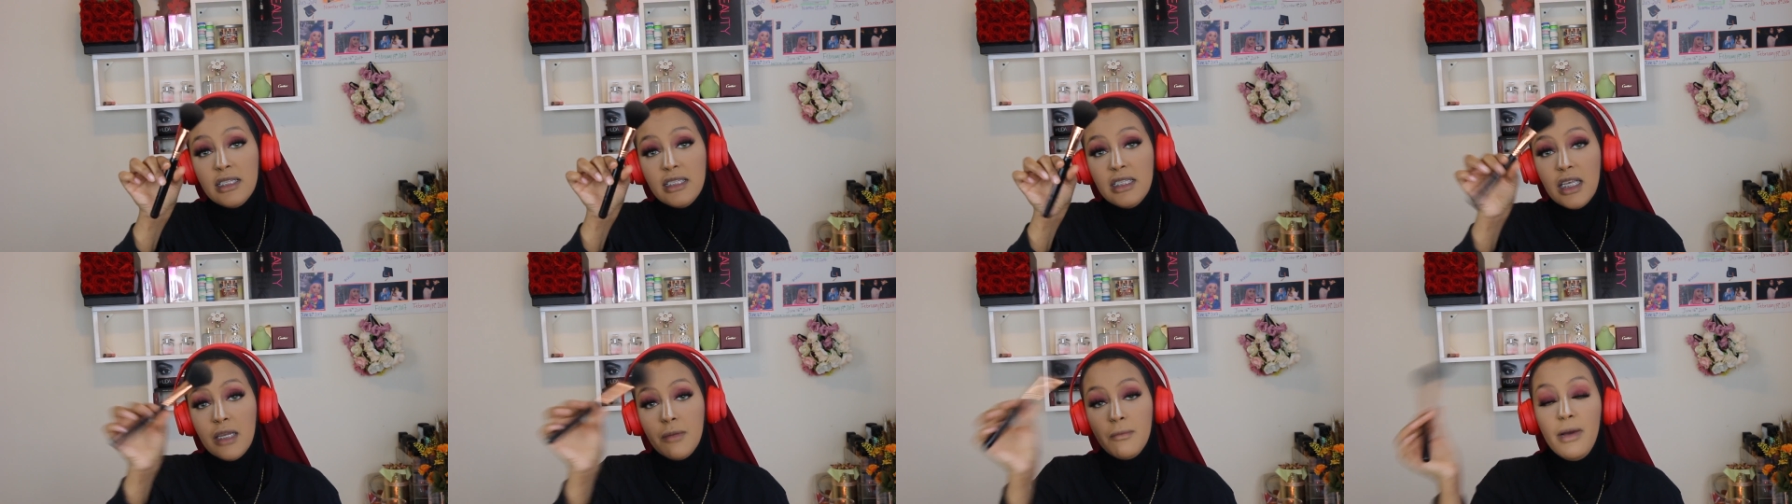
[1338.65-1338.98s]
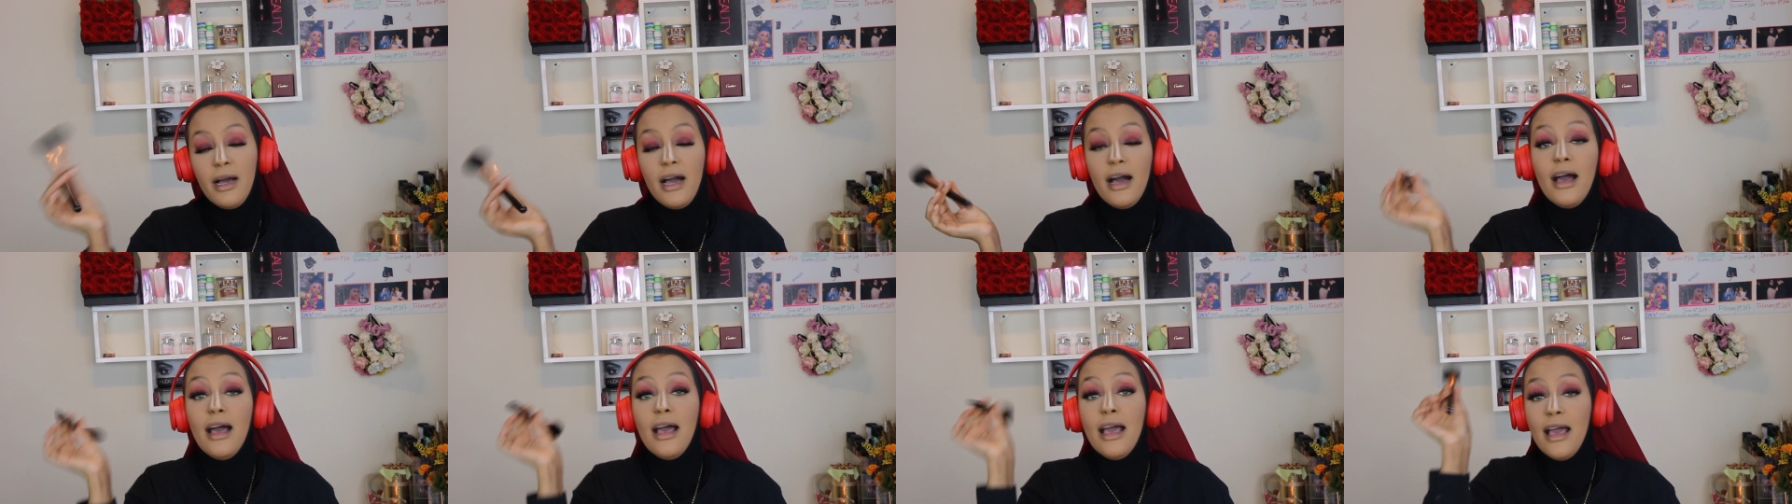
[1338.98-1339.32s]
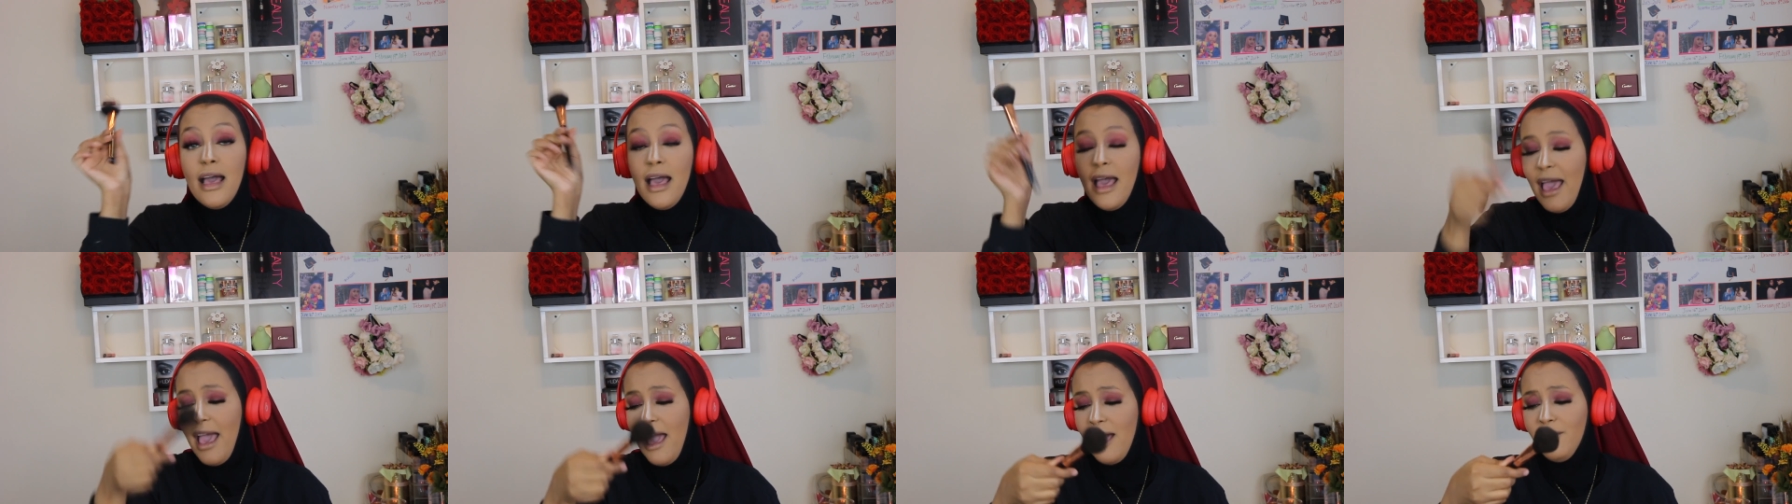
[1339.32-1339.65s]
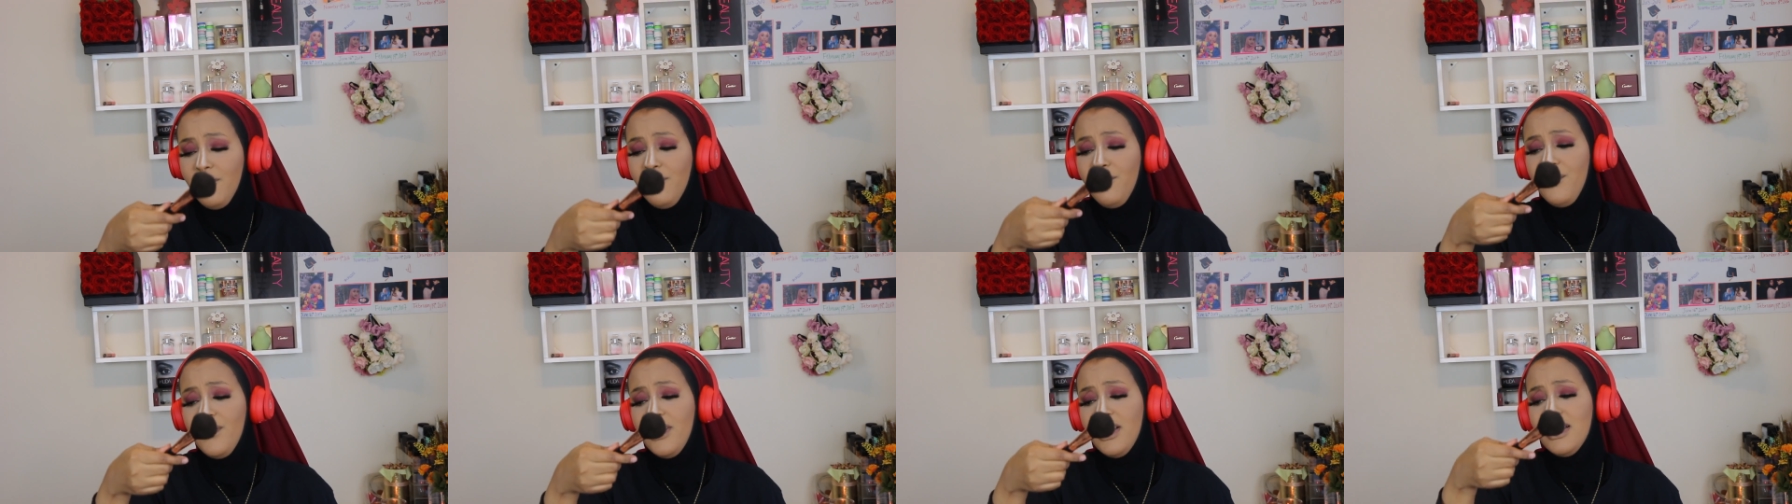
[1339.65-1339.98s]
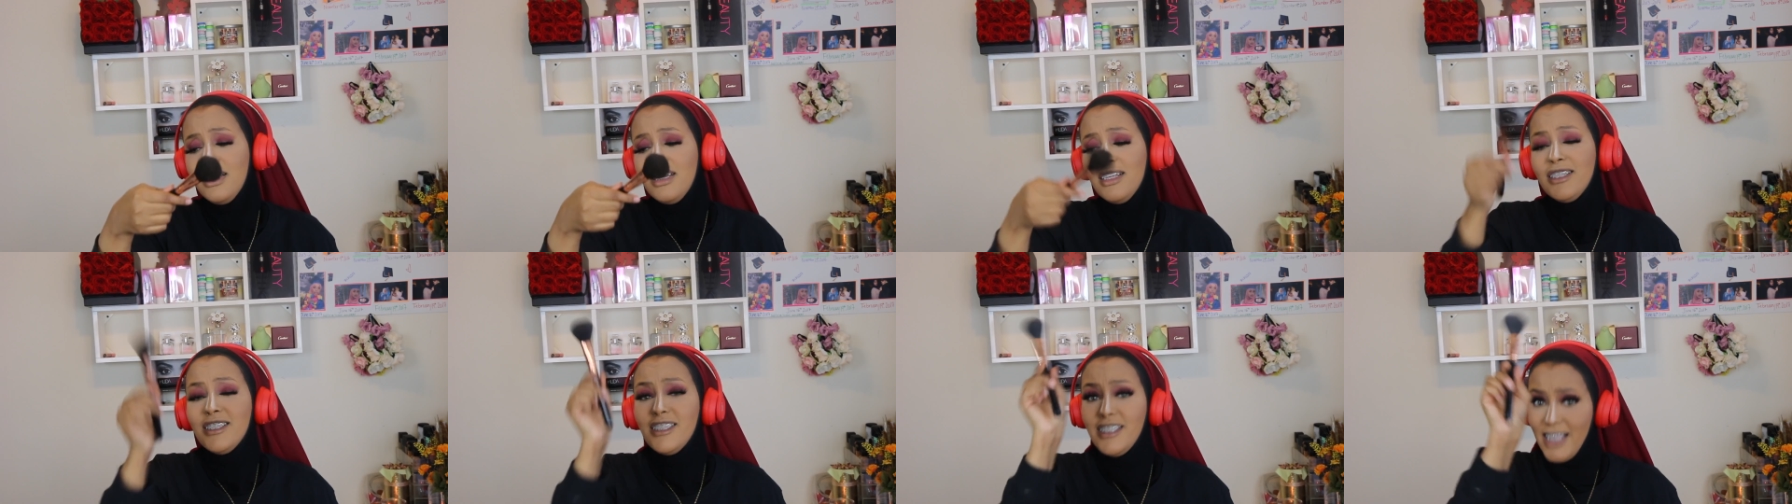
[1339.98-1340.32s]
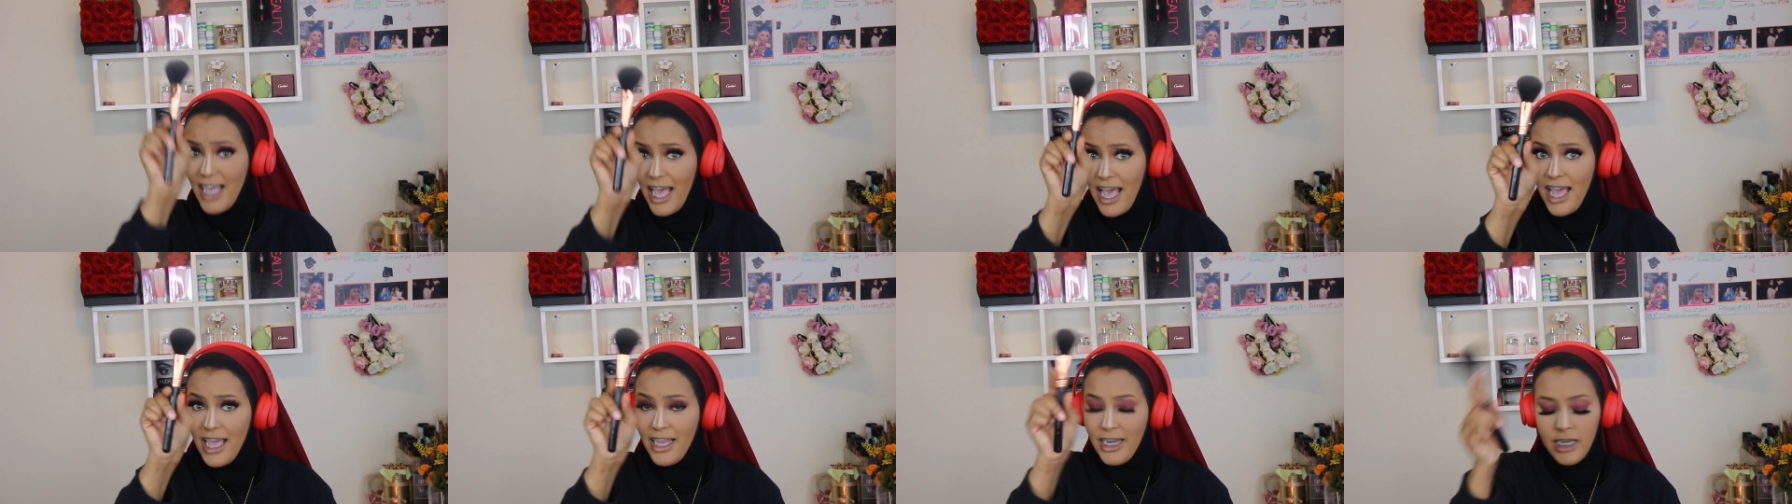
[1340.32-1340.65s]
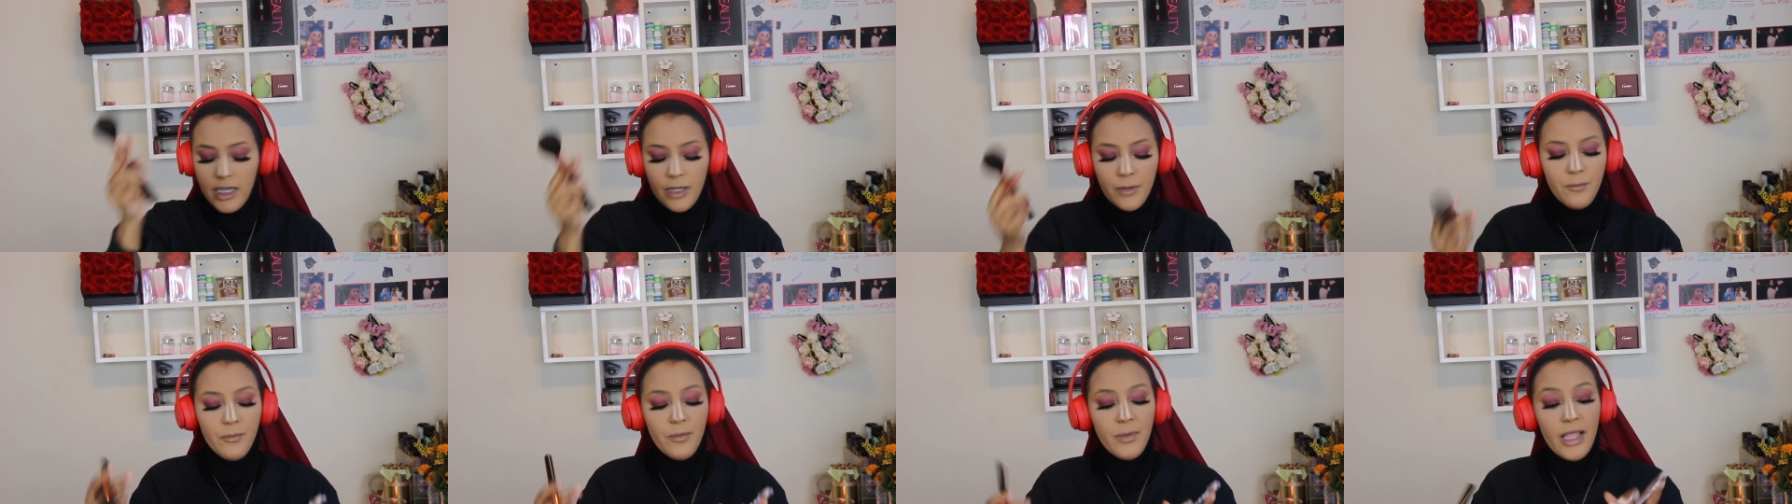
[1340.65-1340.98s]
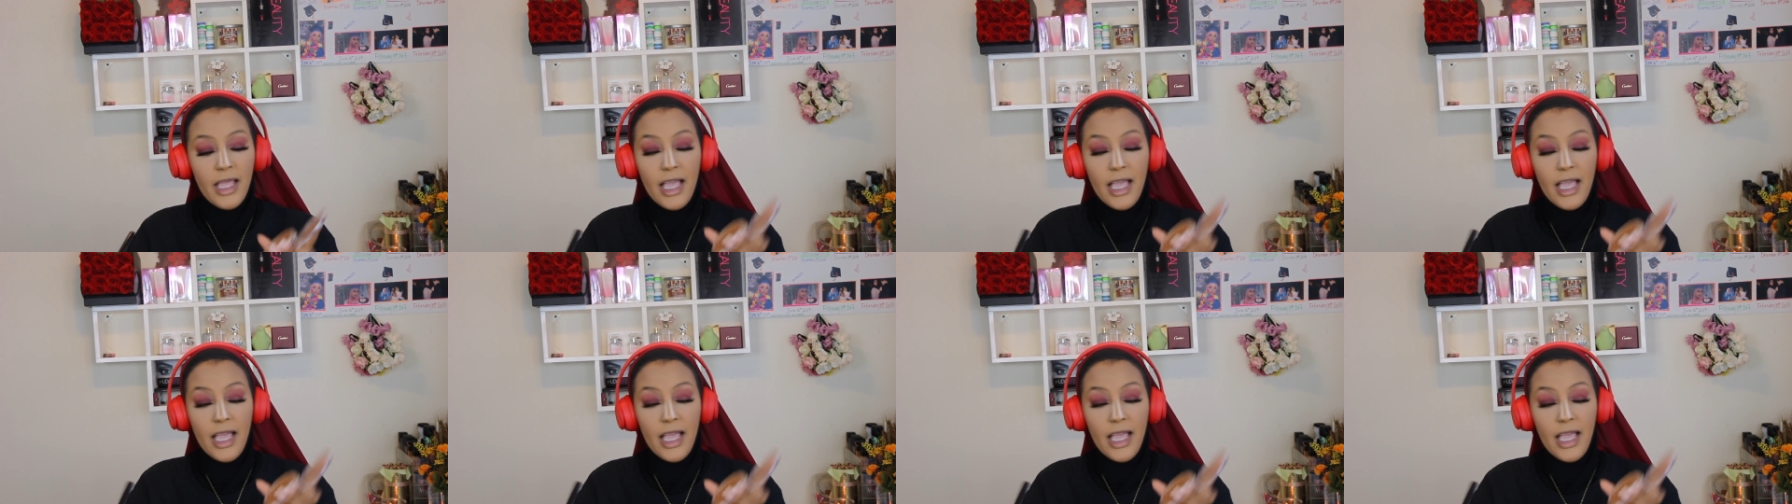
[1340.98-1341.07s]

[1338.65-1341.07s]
Sigma F10,